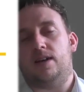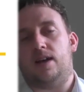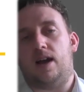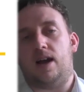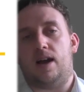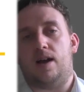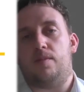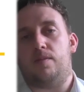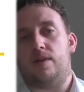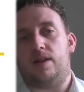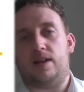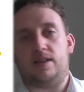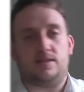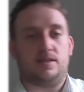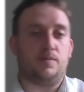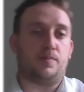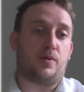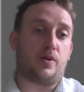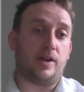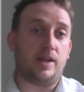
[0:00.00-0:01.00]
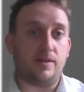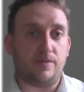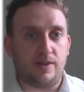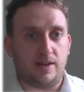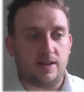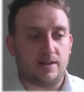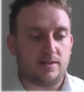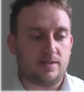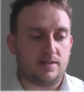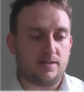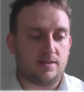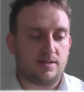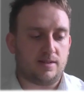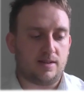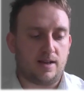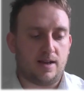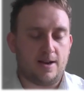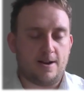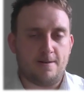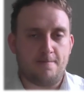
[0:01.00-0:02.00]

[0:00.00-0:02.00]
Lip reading: as the previous